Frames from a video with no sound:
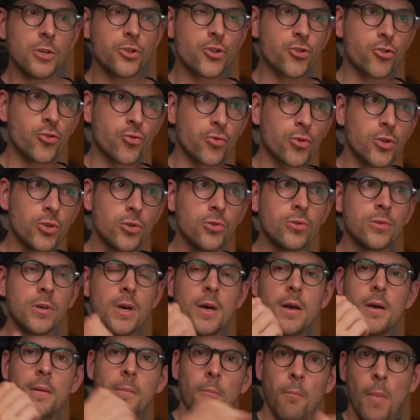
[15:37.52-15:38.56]
through
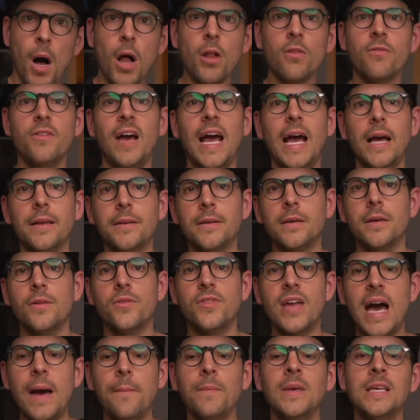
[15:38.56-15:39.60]
Mullvad.
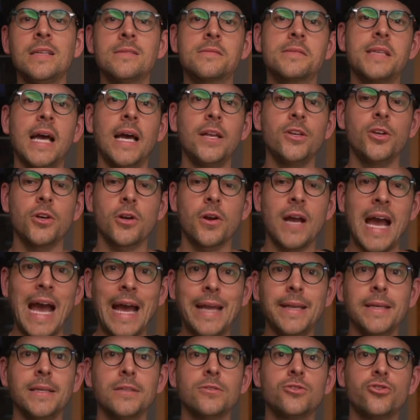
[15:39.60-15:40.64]
That means that you're
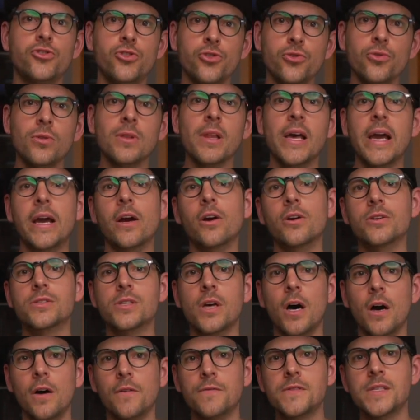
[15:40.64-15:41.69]
adding two layers
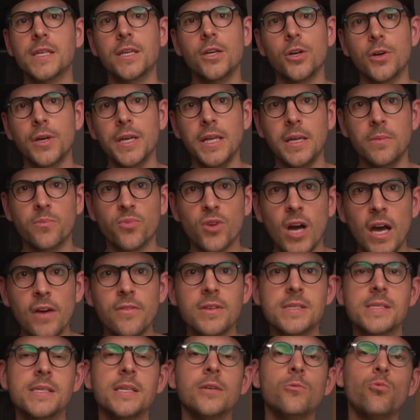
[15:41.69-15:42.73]
of security and
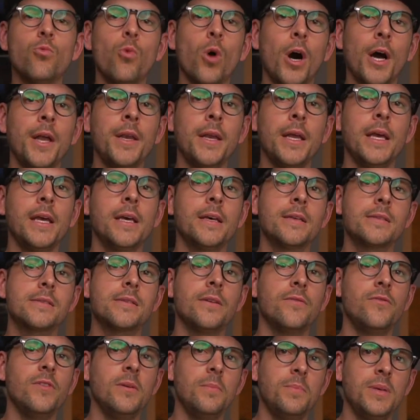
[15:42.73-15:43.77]
privacy. One is
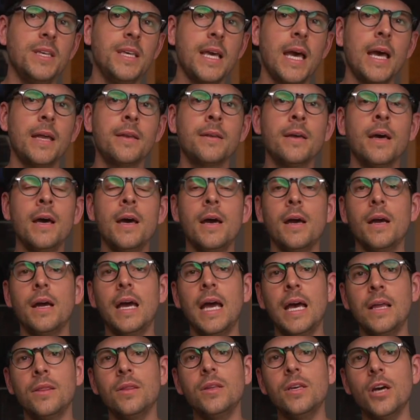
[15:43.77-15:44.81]
the V P N,
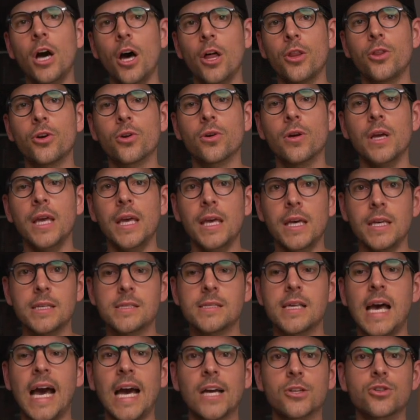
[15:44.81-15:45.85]
and the other
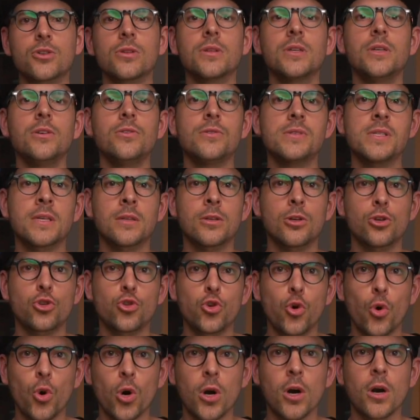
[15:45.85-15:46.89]
is actually using the
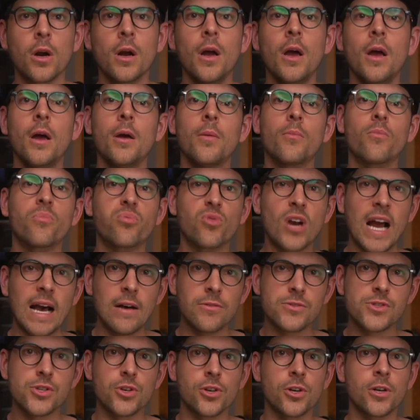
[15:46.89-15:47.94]
Tor
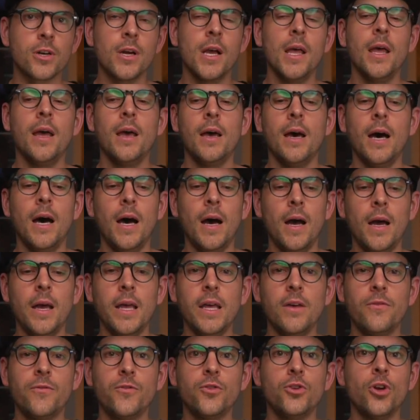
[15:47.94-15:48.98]
browser. Uh,
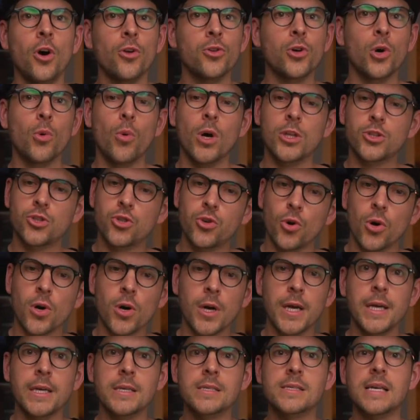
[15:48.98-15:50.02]
if you don't know what
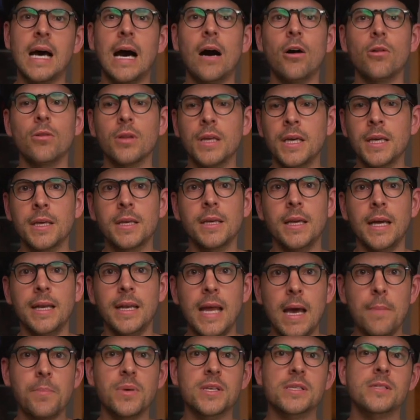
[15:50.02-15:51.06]
Tor is, I'll link an
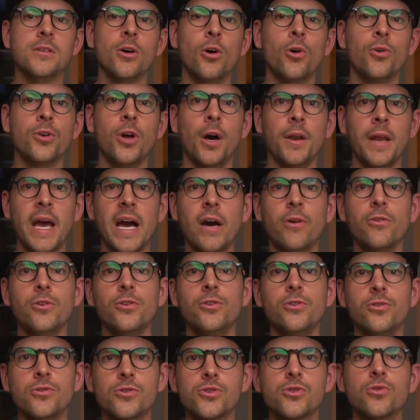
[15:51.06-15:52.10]
episode on how to
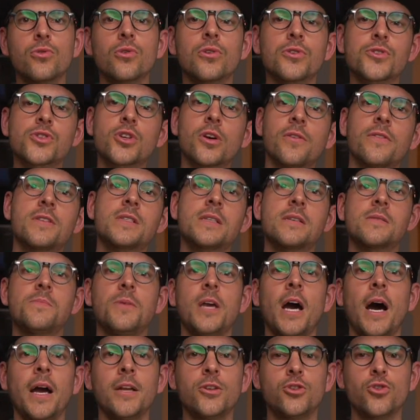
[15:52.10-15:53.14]
use Google services
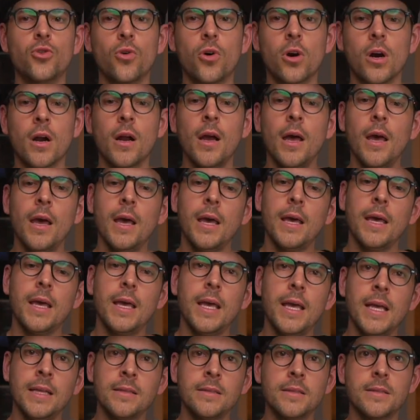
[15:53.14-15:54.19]
behind Tor
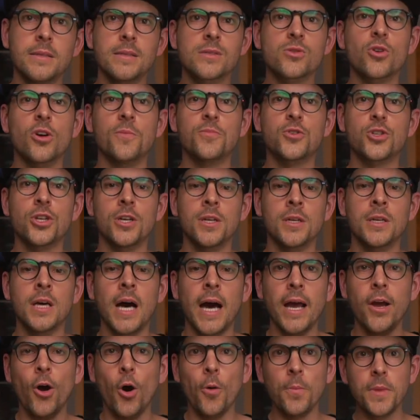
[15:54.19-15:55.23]
in the description.
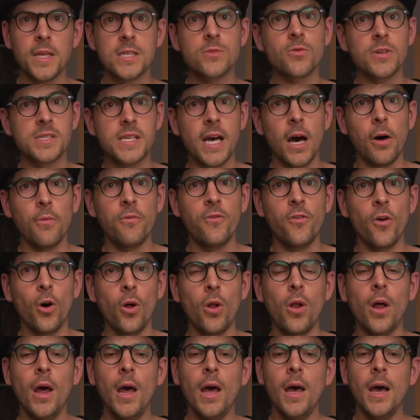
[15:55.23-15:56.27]
I hope this was
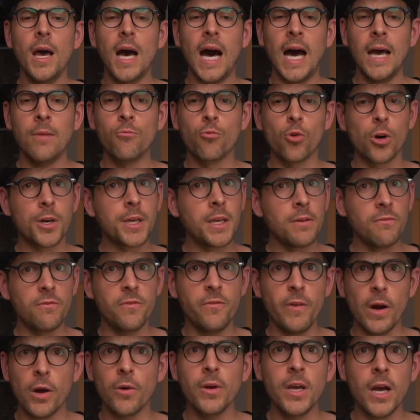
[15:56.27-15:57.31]
helpful. I'm working
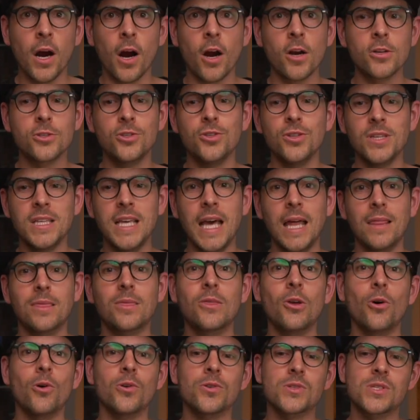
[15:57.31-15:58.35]
very hard to
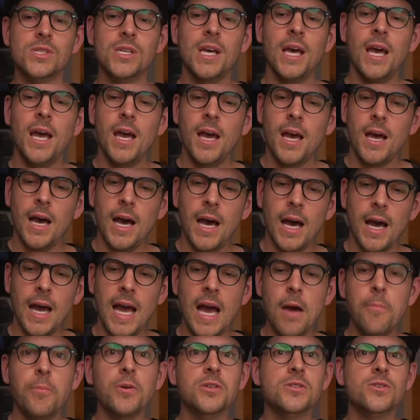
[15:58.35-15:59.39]
get those uh,
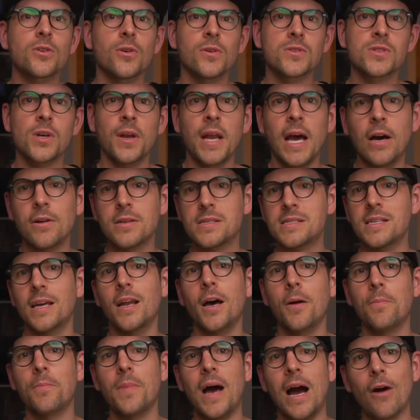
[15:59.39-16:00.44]
episodes on how to set
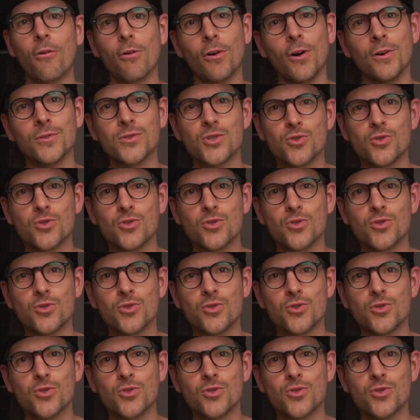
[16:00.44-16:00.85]
up our own